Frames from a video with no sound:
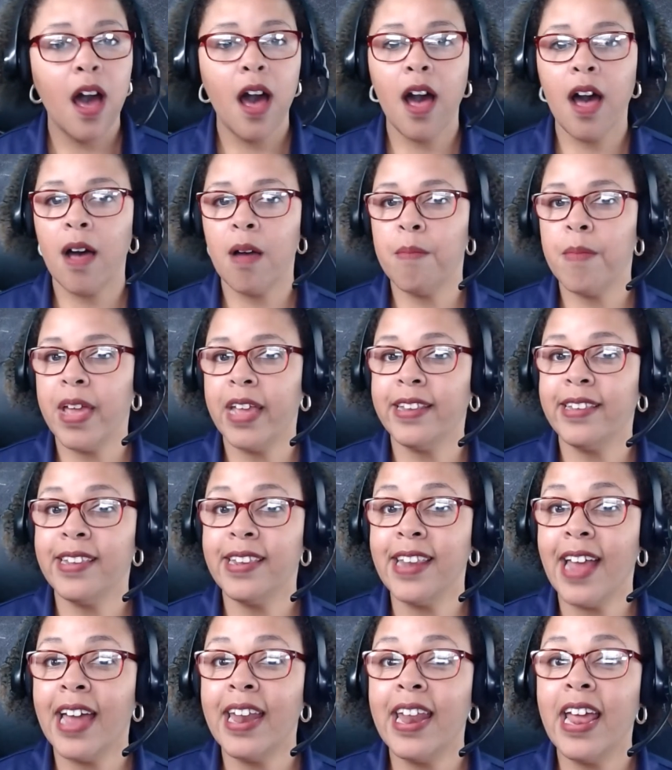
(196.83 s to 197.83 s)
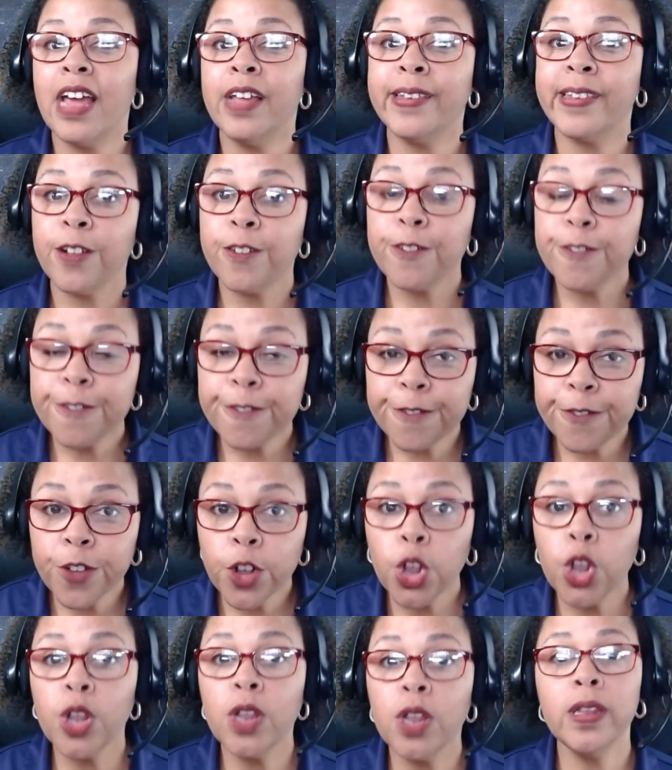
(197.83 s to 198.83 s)
It's not as
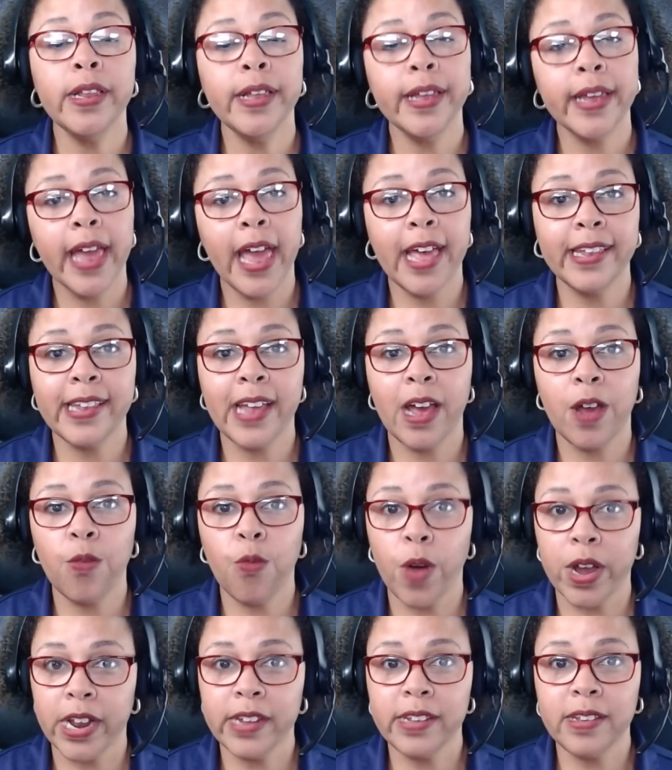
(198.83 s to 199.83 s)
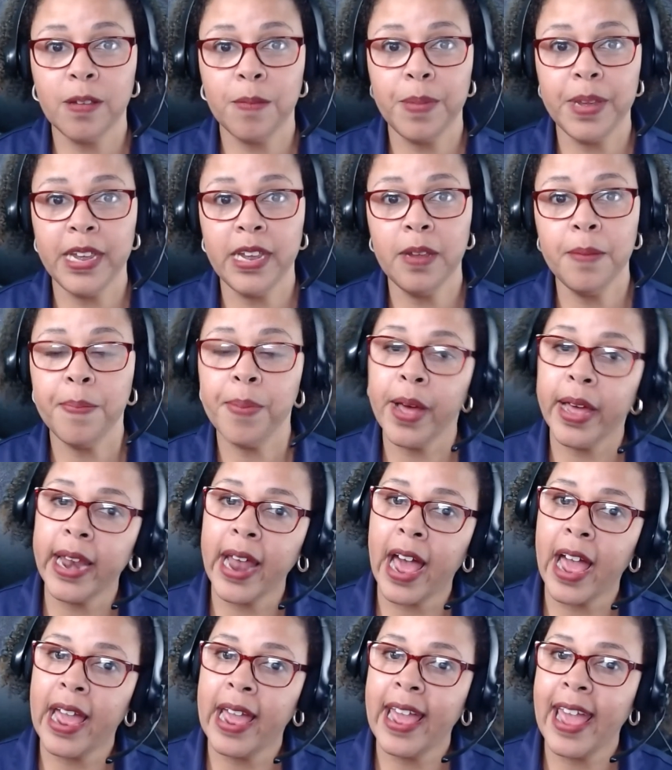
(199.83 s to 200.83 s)
full as I want it to be, but
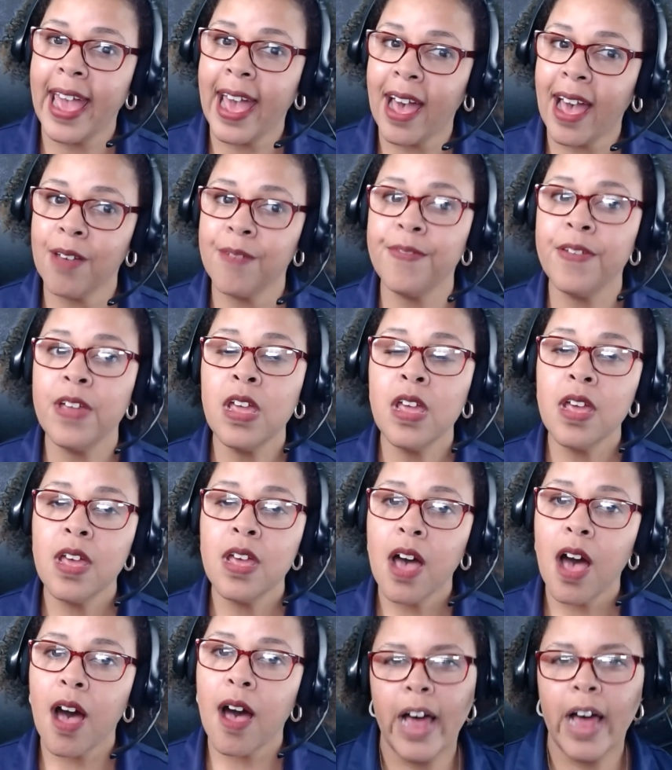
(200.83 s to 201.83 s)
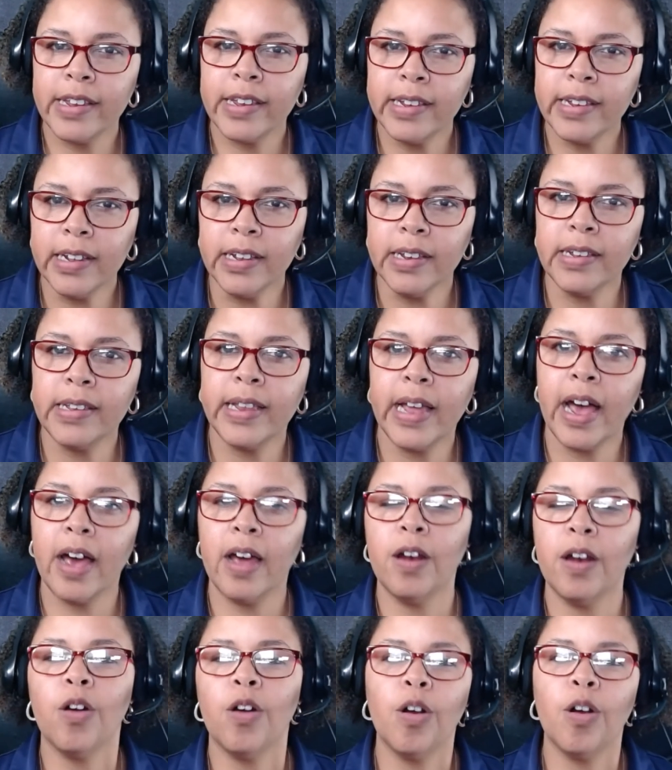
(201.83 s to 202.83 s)
I have classes
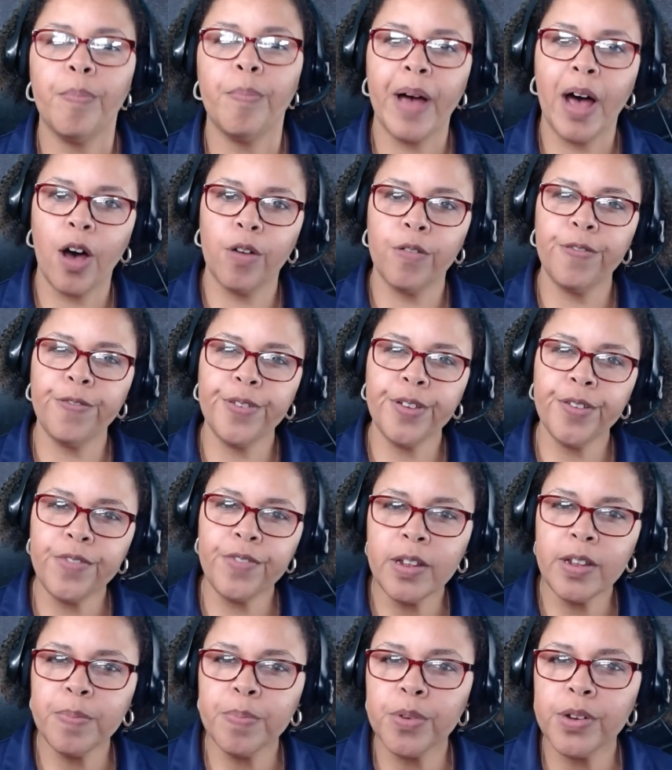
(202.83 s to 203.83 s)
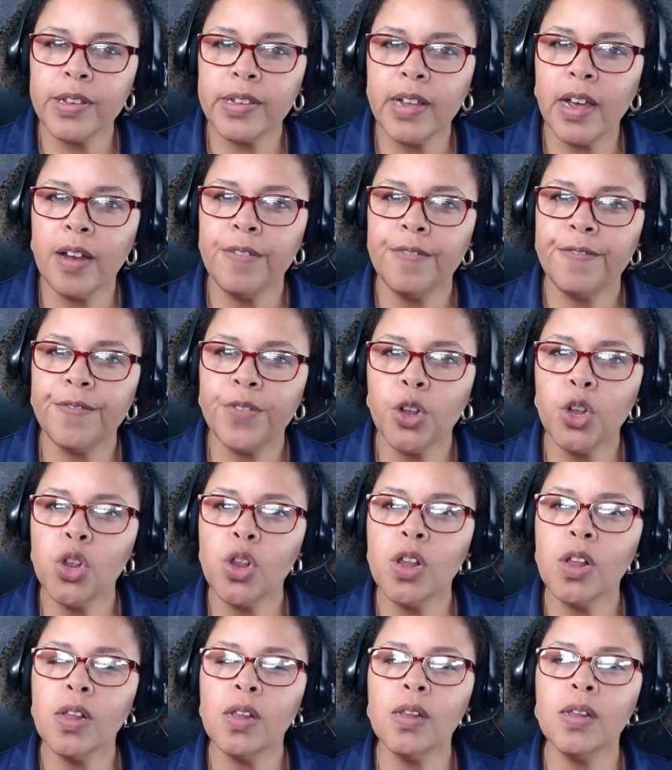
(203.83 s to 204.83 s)
that are about 50%
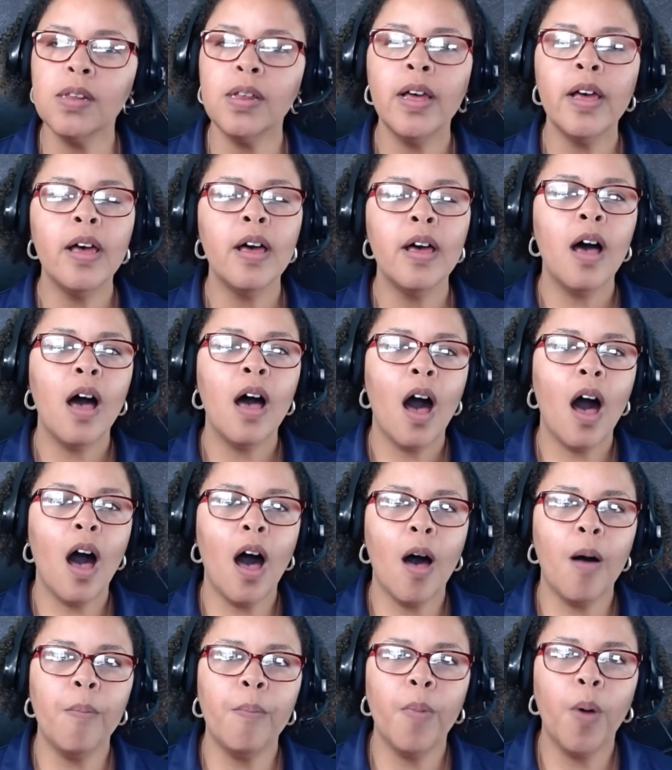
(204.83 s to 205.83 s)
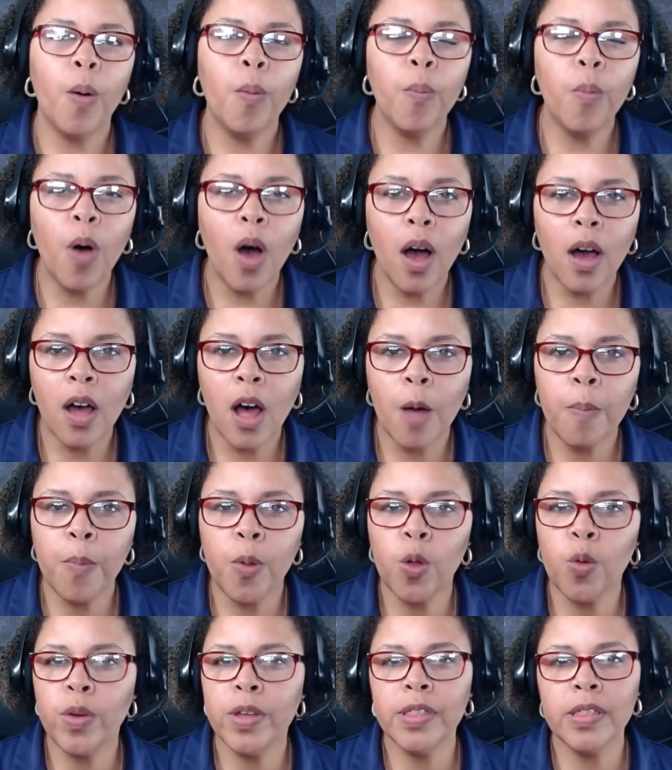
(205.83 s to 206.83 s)
full, a
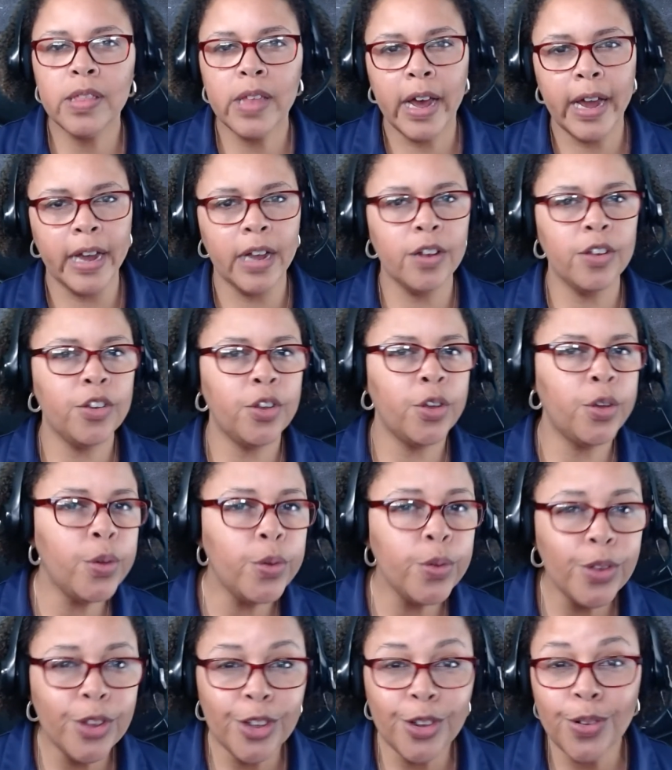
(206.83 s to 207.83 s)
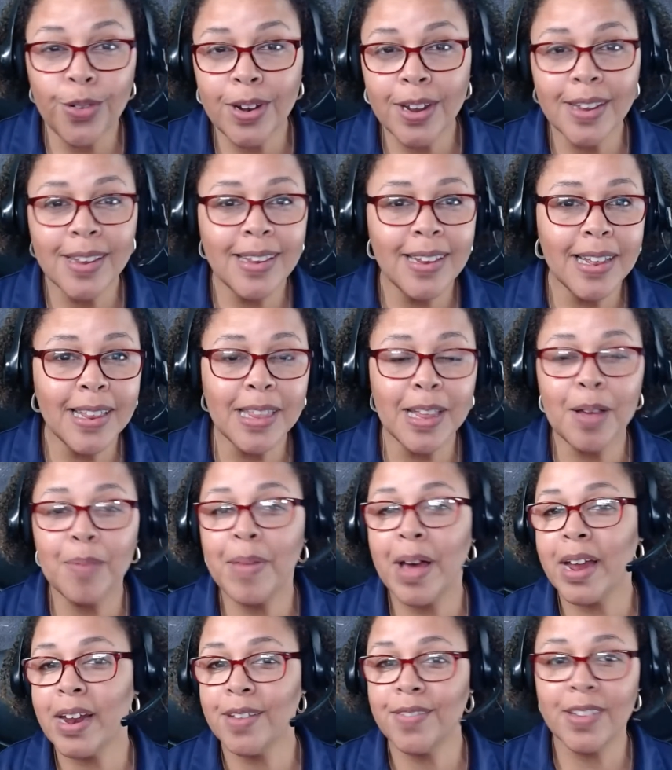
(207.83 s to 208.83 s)
couple with like 2 students in them
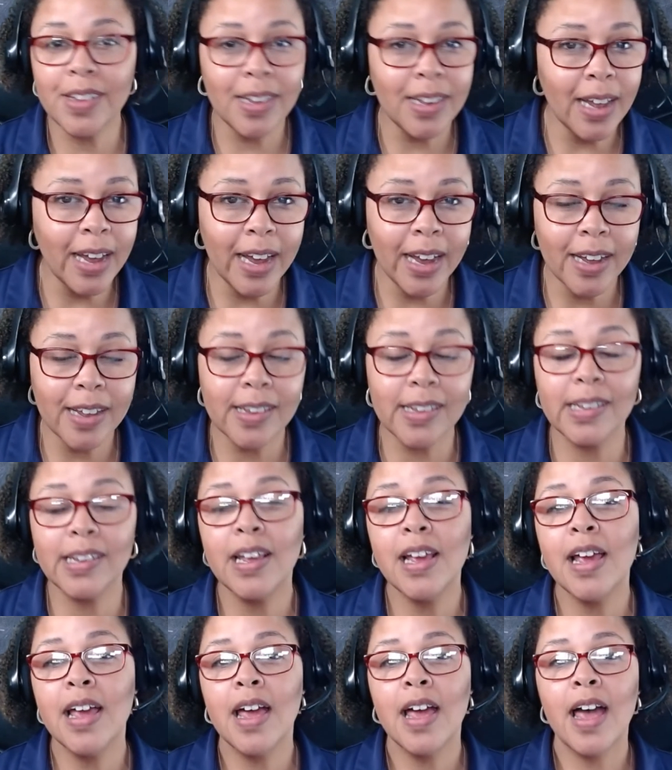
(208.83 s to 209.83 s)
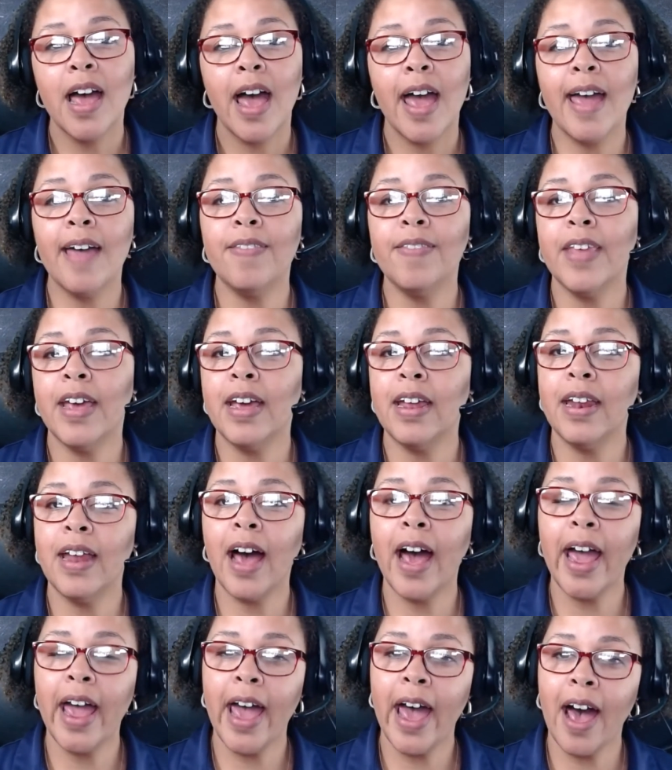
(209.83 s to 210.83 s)
out of 6. And then
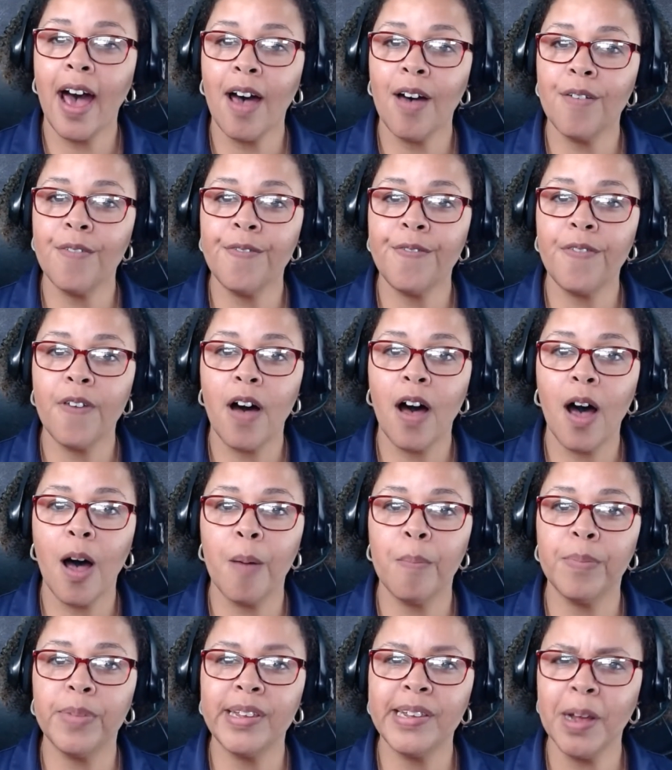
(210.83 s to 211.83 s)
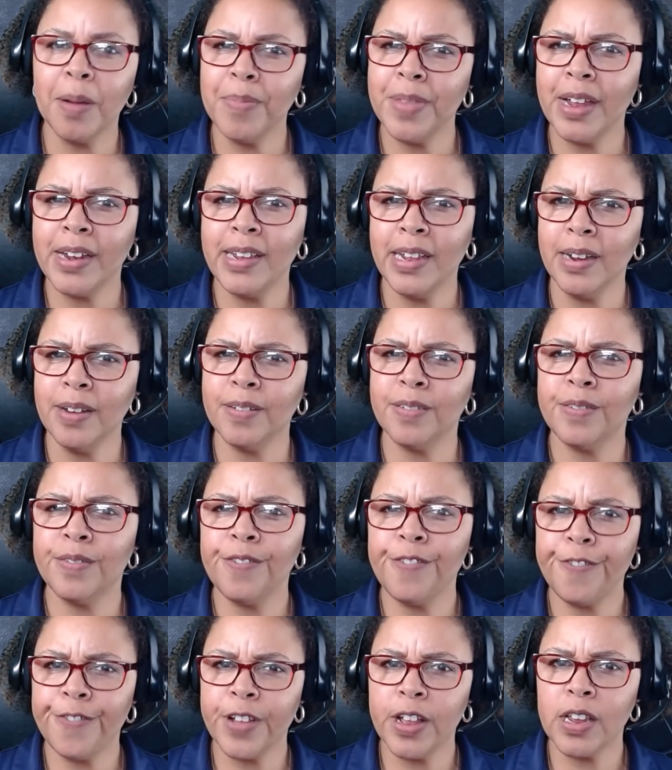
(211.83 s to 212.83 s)
I have some that didn't
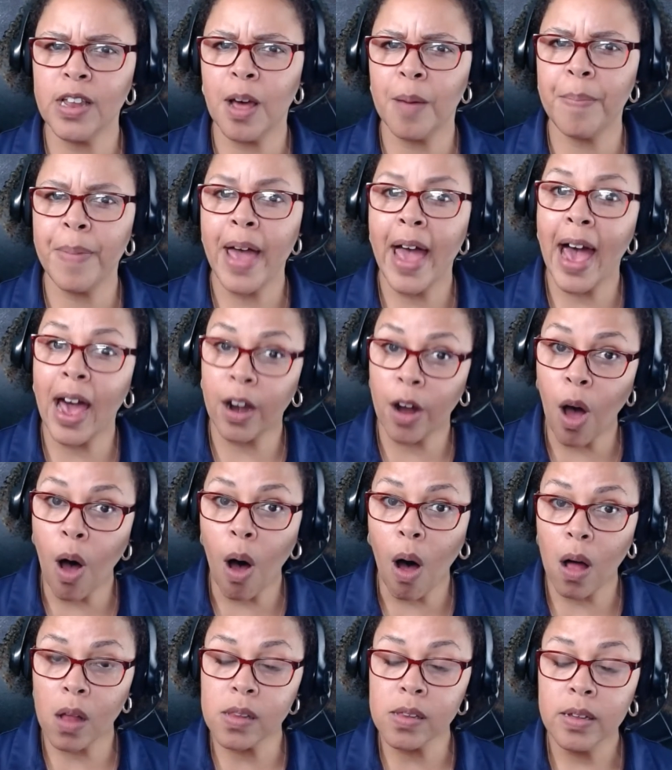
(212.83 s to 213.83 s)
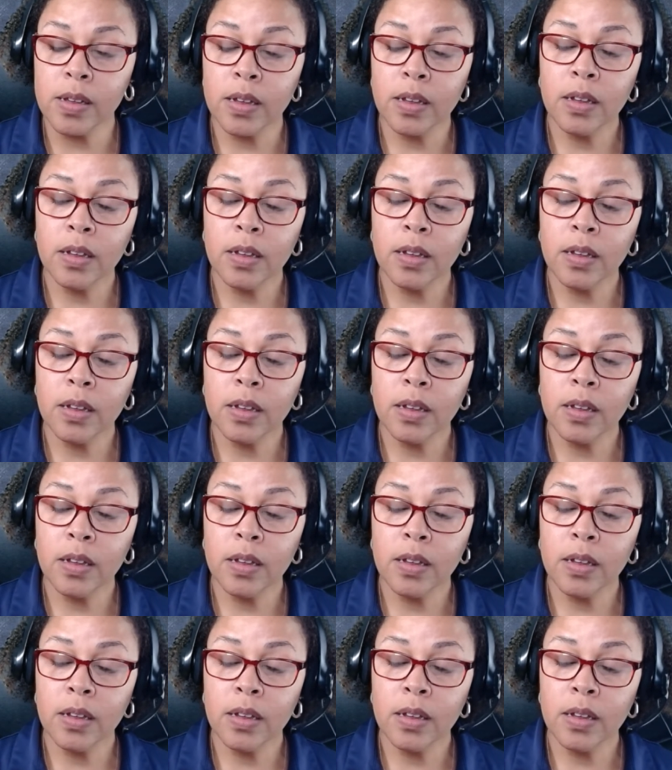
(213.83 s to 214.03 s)
fill up at all.